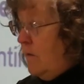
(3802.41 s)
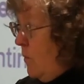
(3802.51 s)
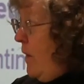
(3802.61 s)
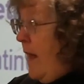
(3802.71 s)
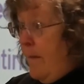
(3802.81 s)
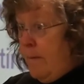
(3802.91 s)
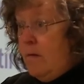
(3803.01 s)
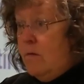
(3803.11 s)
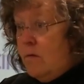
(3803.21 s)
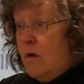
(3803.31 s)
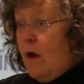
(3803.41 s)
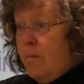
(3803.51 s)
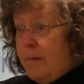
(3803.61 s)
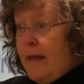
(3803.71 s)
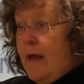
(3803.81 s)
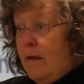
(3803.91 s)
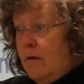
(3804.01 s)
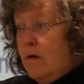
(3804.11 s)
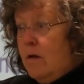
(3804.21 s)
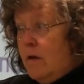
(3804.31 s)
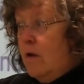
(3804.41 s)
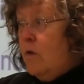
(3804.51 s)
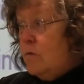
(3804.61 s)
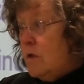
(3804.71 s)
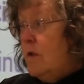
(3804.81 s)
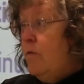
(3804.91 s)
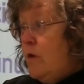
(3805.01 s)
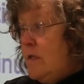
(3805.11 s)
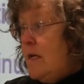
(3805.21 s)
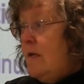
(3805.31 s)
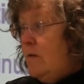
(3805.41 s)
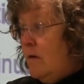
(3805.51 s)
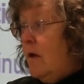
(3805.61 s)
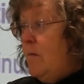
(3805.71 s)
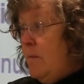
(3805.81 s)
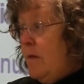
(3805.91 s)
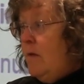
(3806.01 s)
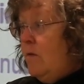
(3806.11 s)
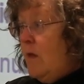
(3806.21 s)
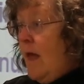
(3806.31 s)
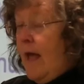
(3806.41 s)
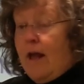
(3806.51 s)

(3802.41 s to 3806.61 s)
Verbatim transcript: see what happens to our planned you know, delivery dates and commitments.